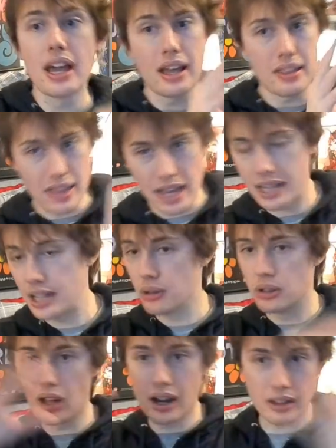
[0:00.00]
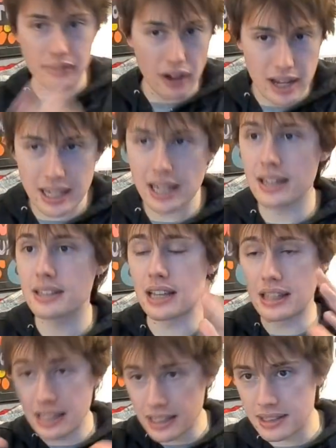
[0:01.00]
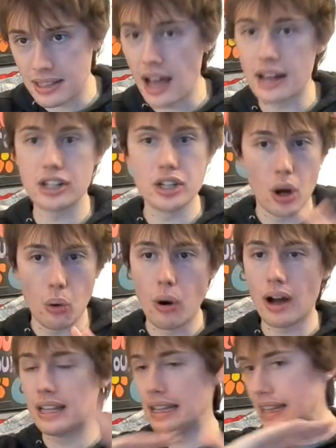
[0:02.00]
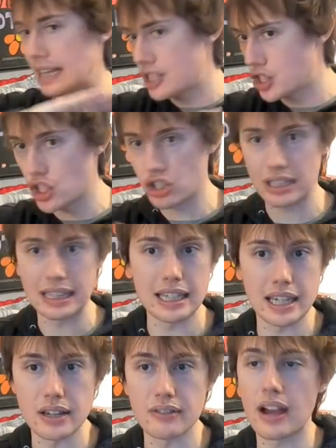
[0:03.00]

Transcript: They killed a lot of the Vikings, and they decided, you know what, let's just leave.